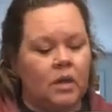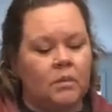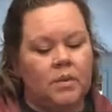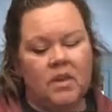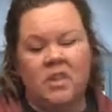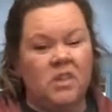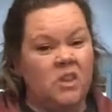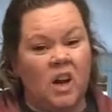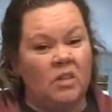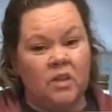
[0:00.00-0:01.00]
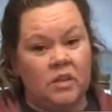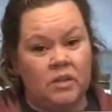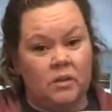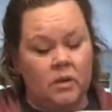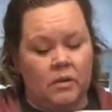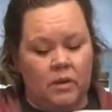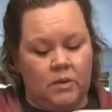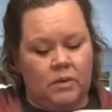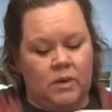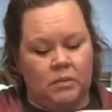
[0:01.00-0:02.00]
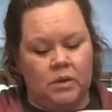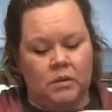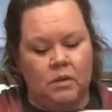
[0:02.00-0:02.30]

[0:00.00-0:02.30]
But this, you're not really sewing over those seams.